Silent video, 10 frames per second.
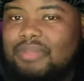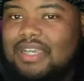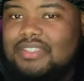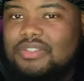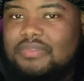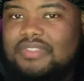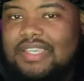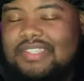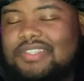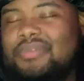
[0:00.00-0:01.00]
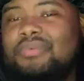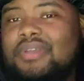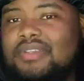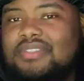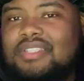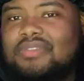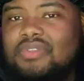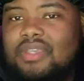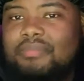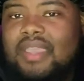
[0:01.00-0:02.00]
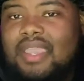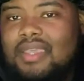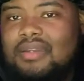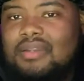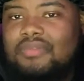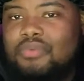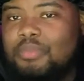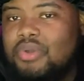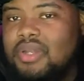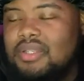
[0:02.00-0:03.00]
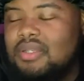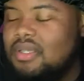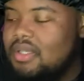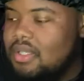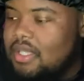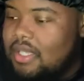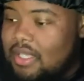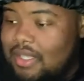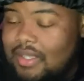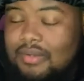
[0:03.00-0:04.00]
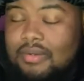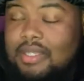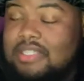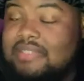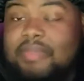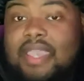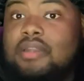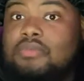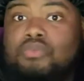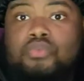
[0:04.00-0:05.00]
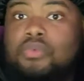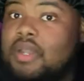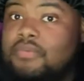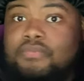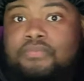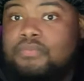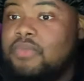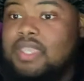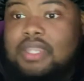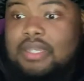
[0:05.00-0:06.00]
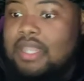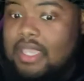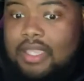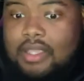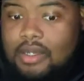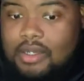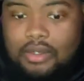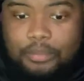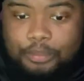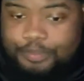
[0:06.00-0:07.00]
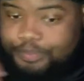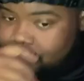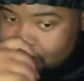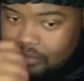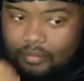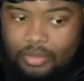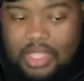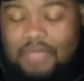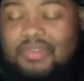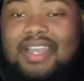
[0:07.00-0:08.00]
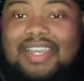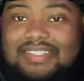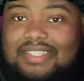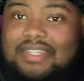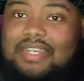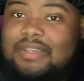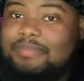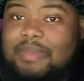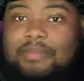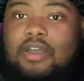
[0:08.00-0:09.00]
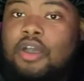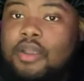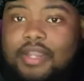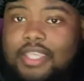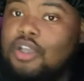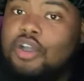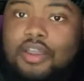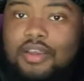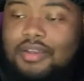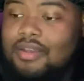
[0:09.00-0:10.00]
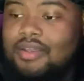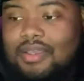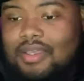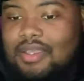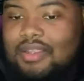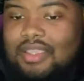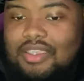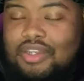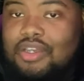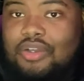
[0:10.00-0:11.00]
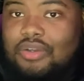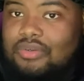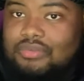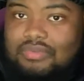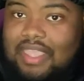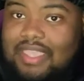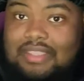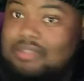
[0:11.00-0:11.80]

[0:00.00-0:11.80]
blocks you for saying certain words and stuff. You get banned if you report it. And in the span of one freaking day, um, if you guys seen the they're in the hard ER. Like, you know, they,